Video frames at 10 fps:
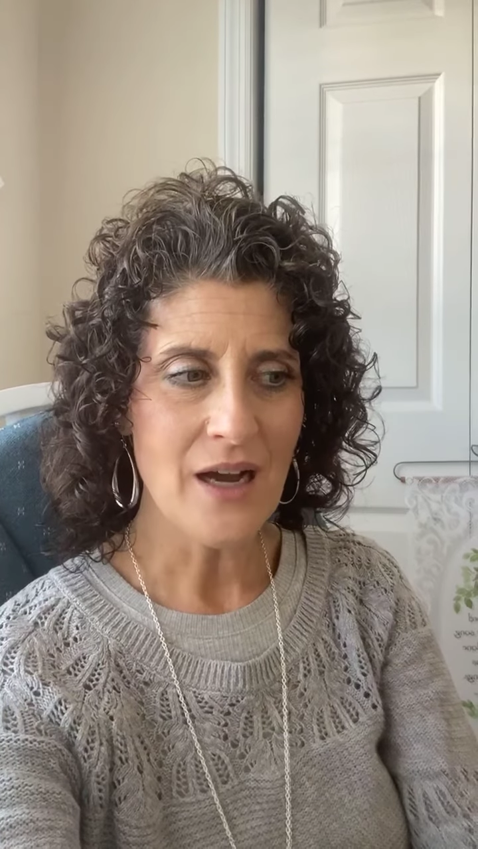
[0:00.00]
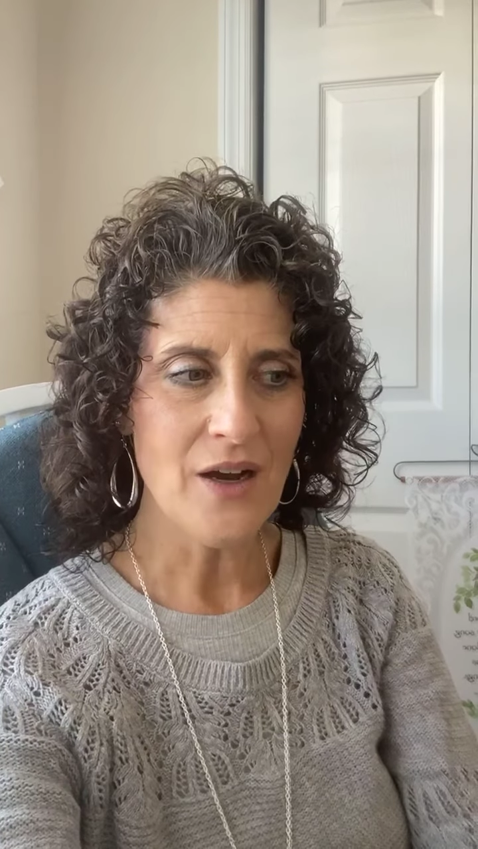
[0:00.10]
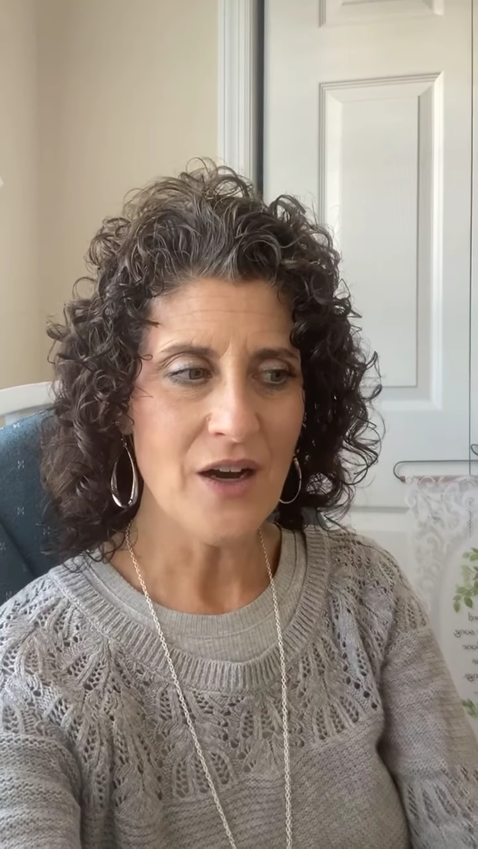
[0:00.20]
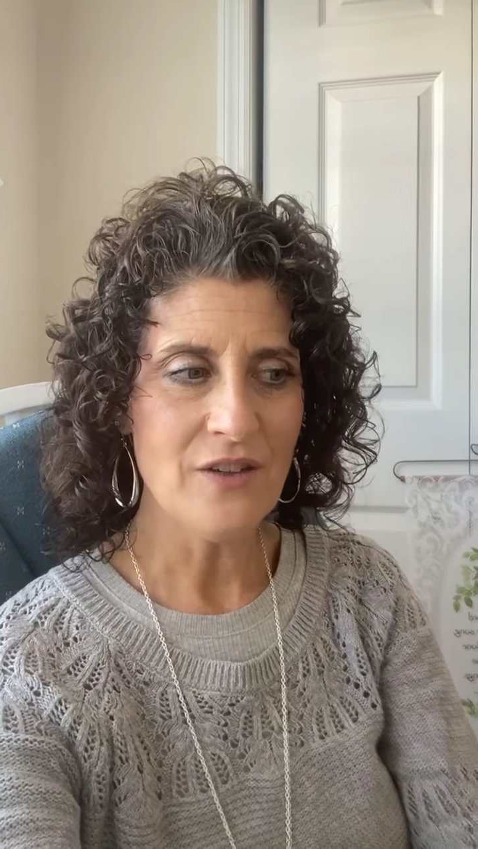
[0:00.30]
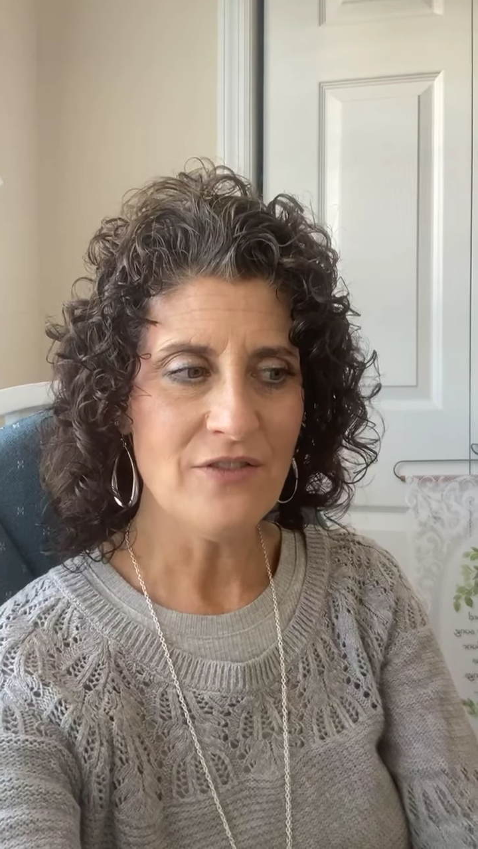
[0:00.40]

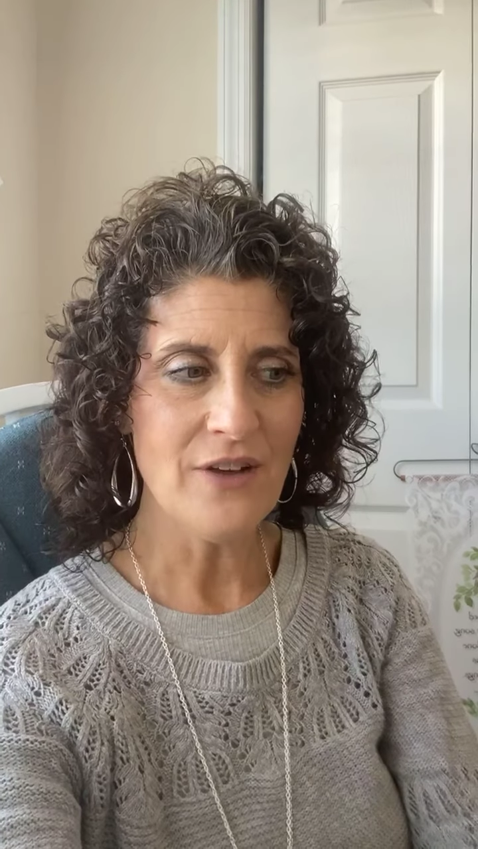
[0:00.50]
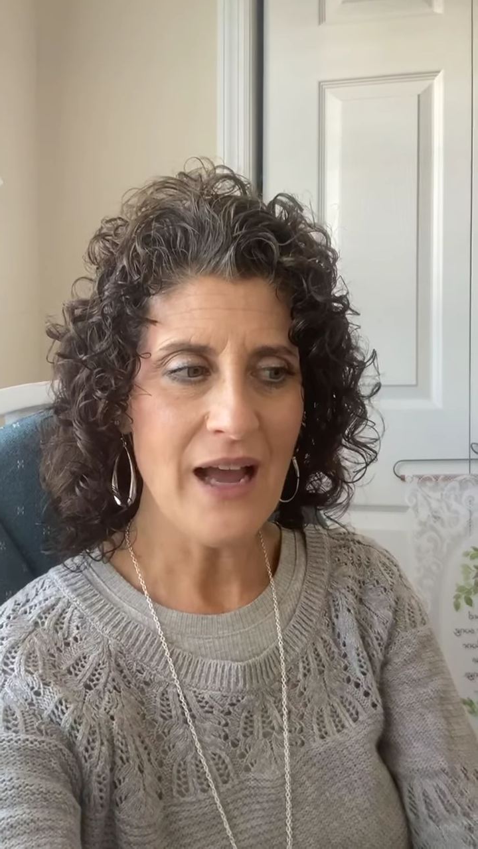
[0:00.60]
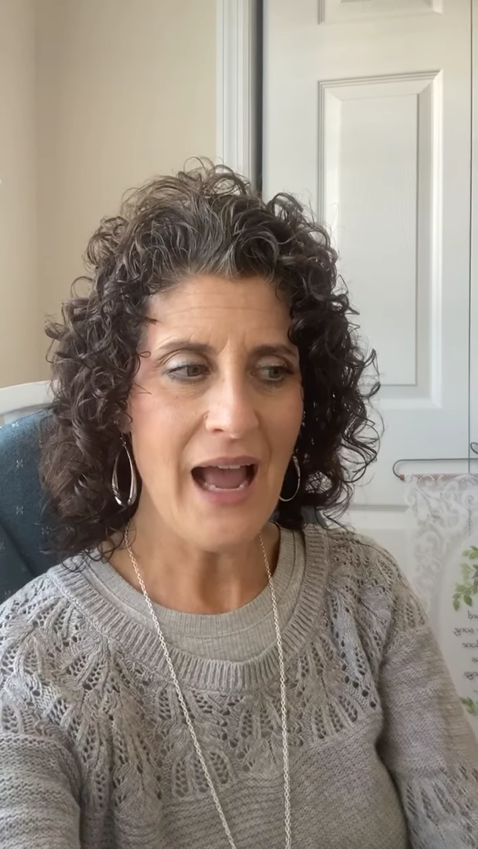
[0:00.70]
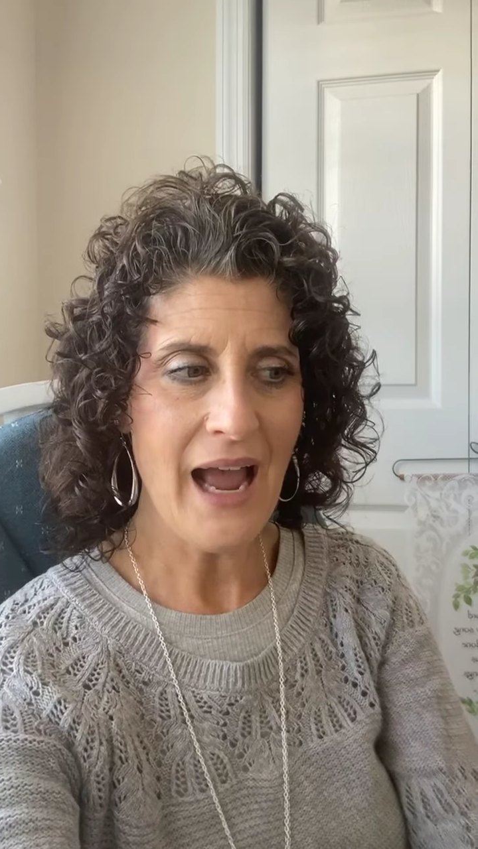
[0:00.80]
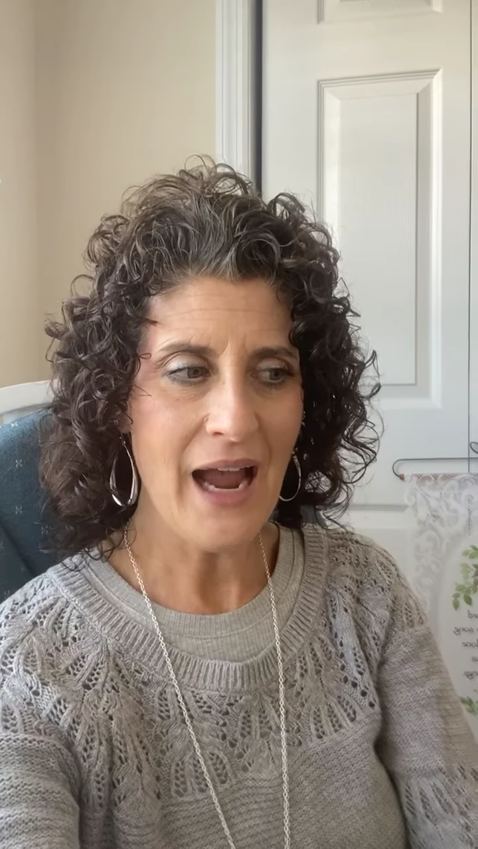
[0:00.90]
of
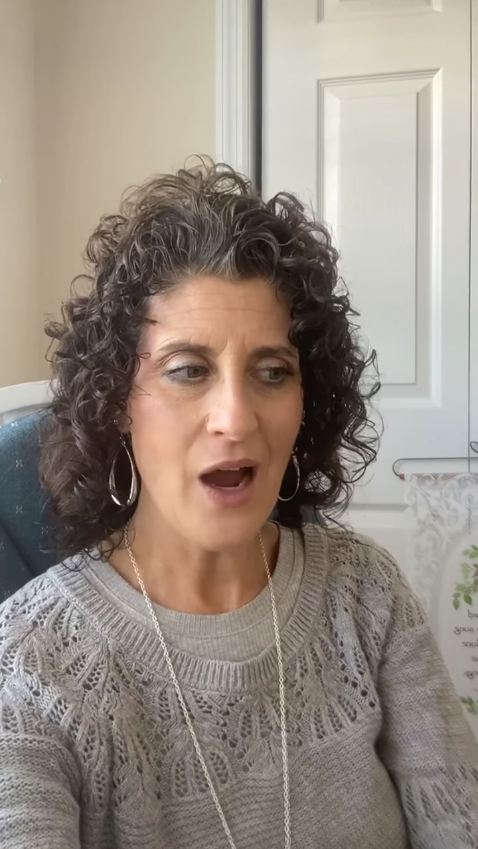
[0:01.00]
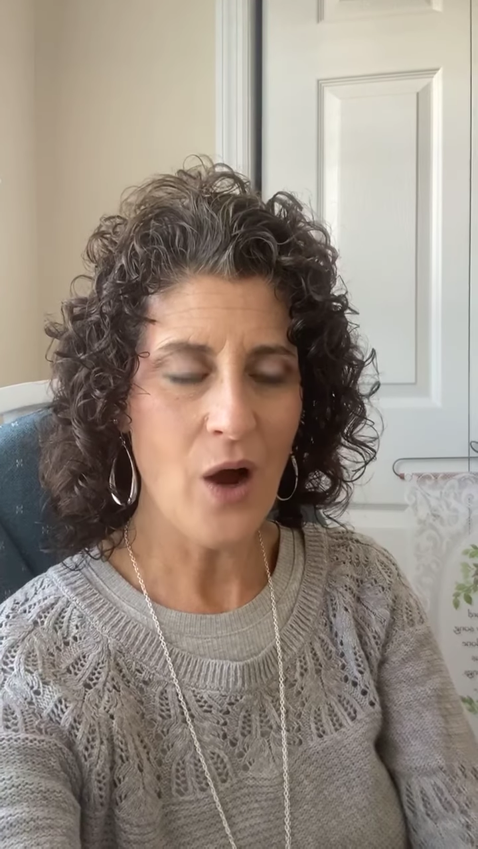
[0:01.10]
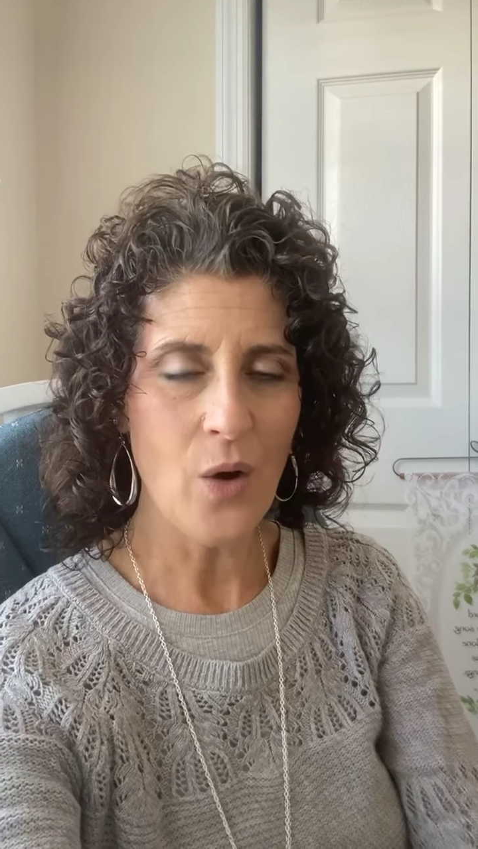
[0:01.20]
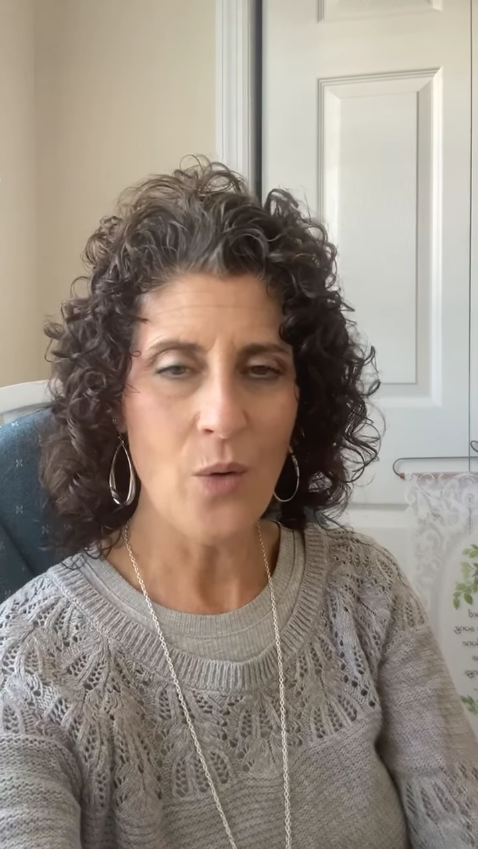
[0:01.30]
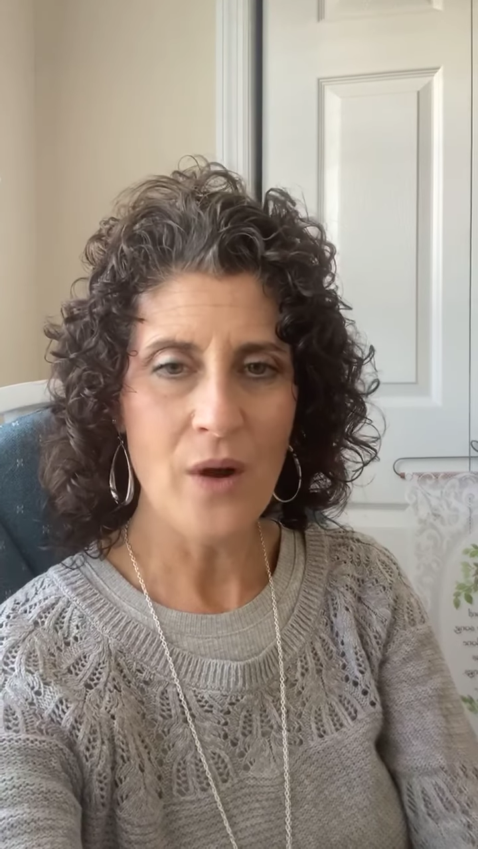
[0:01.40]

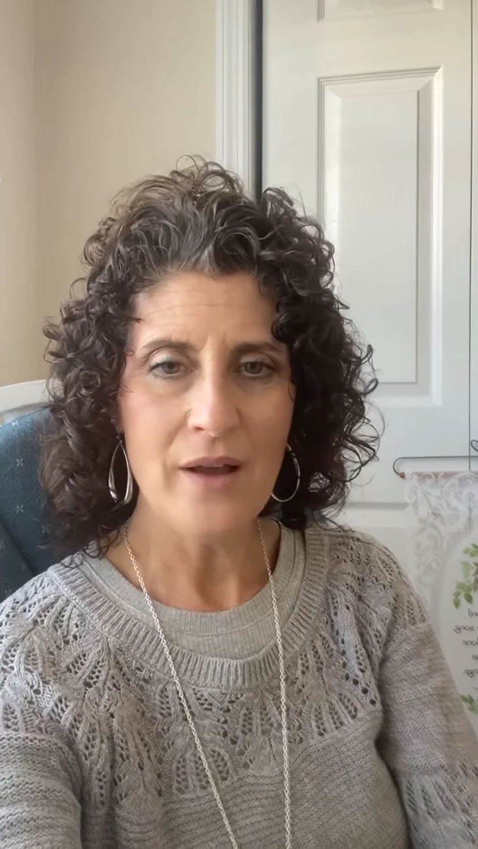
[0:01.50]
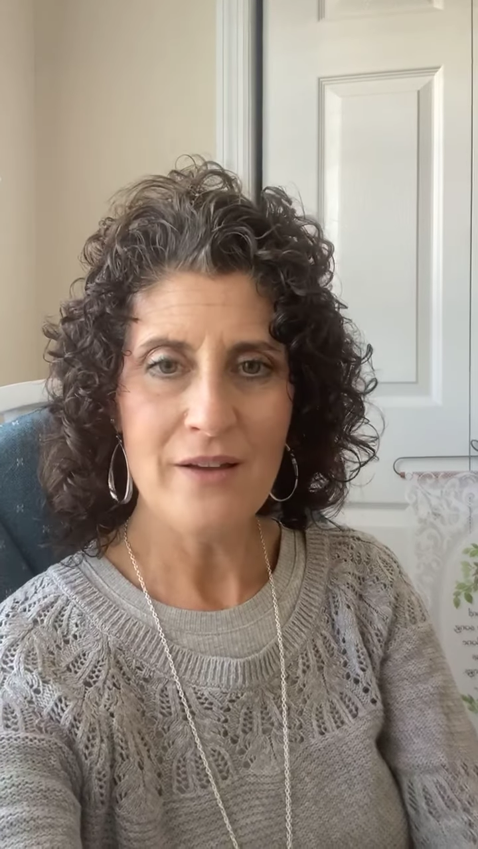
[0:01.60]
how